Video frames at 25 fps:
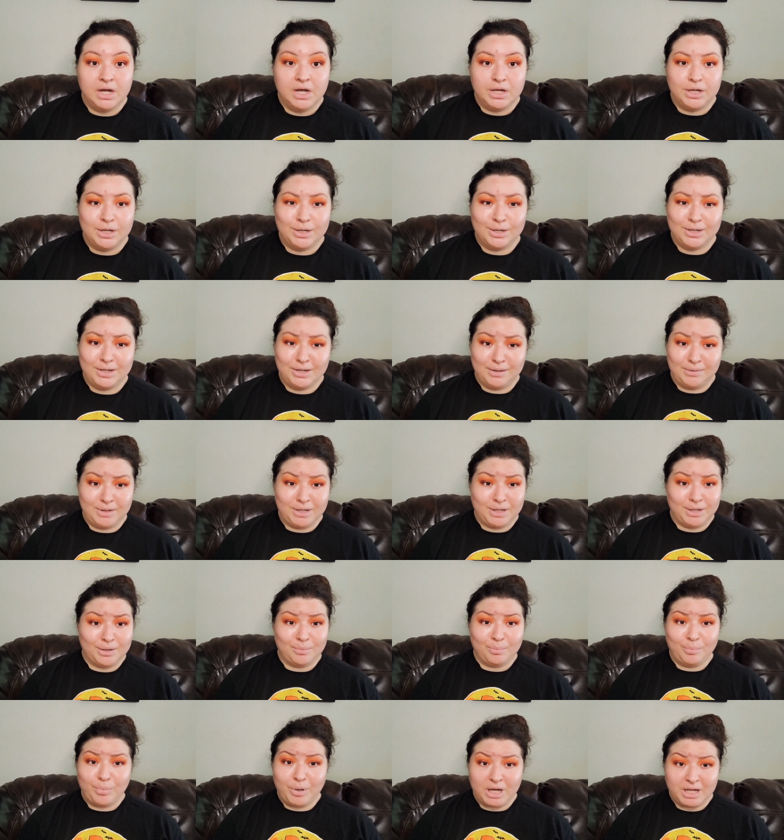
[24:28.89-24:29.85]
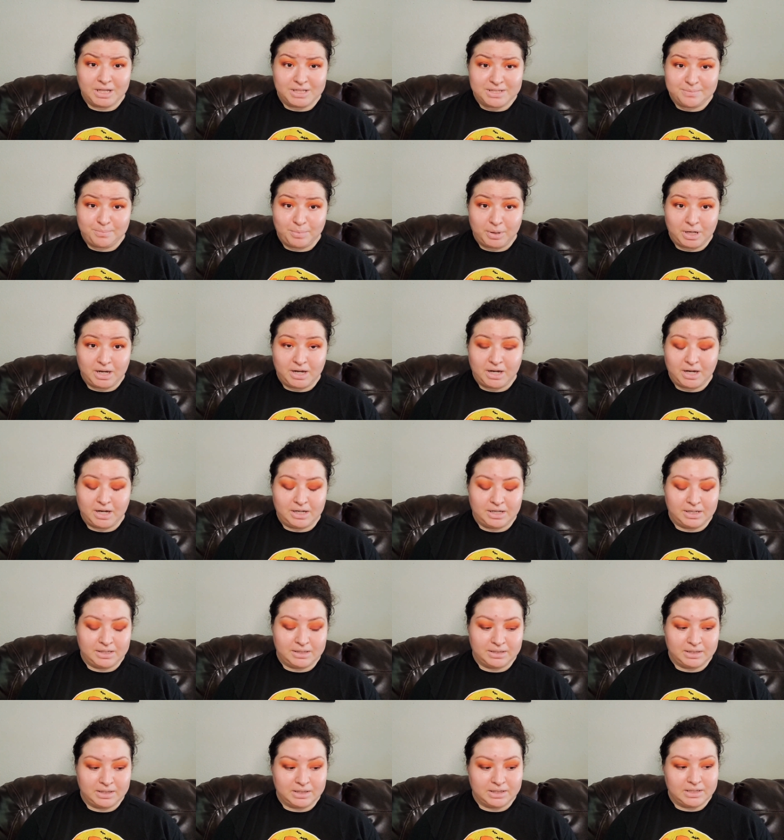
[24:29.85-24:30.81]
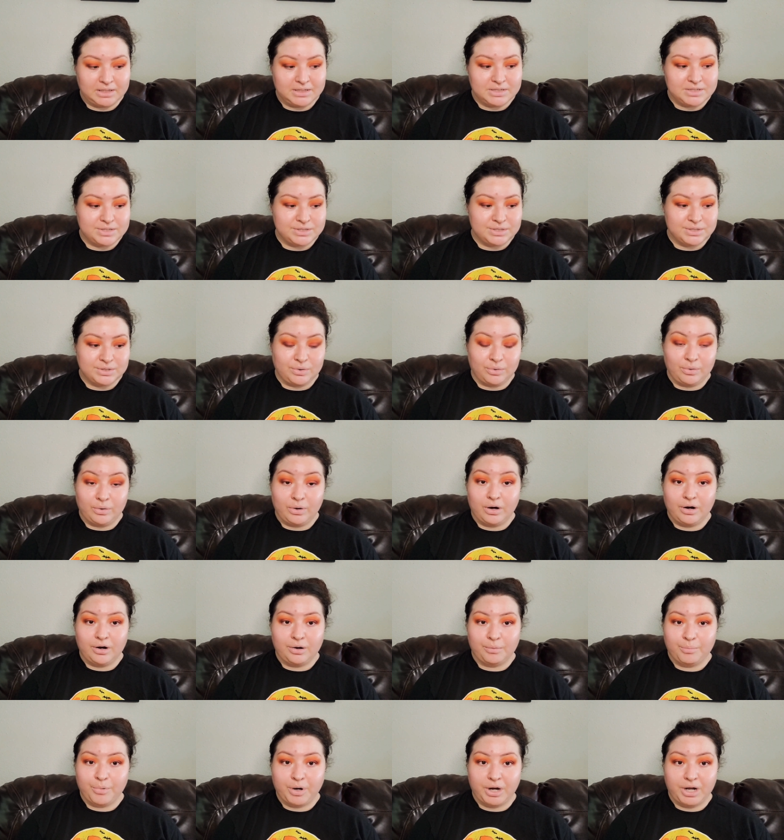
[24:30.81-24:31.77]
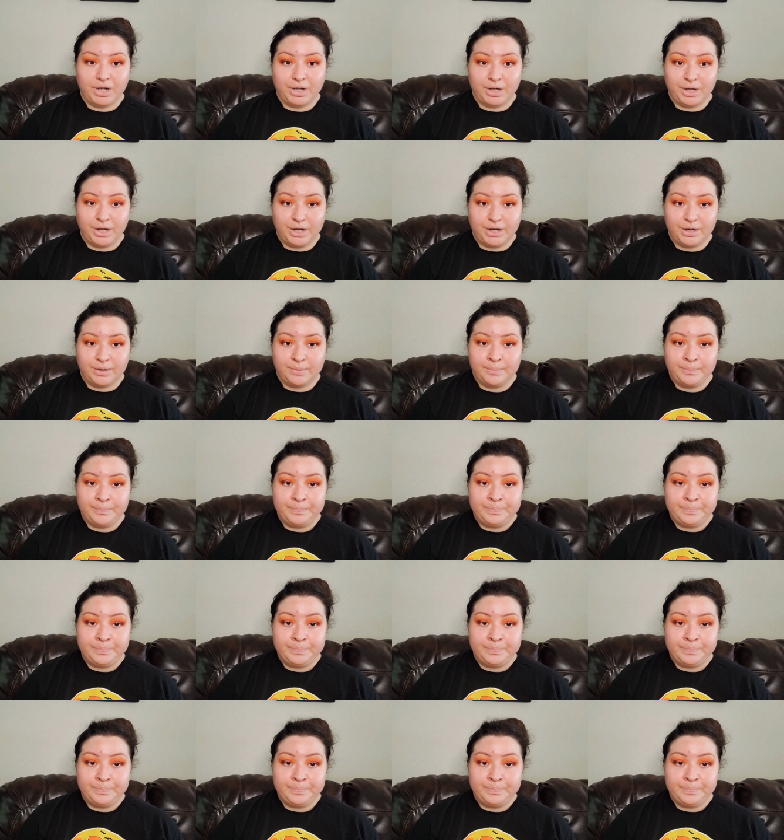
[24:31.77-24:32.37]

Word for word: You're leaving your pets behind, and that is so heartbreaking.